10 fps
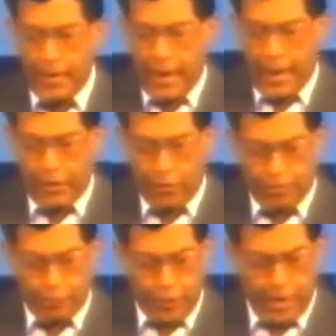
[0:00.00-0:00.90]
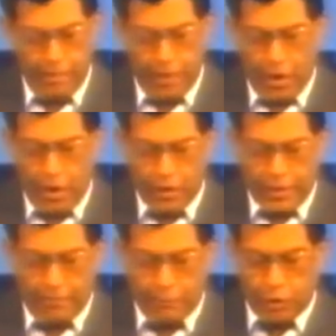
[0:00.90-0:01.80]
I don't pray because
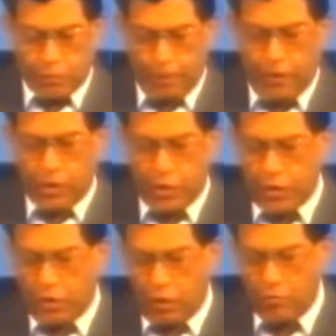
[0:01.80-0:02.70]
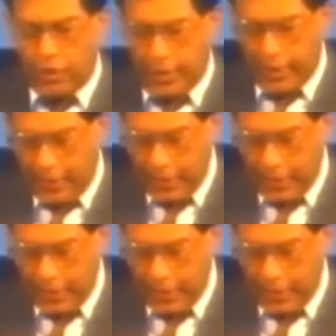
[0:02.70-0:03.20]
I'm spiritual only.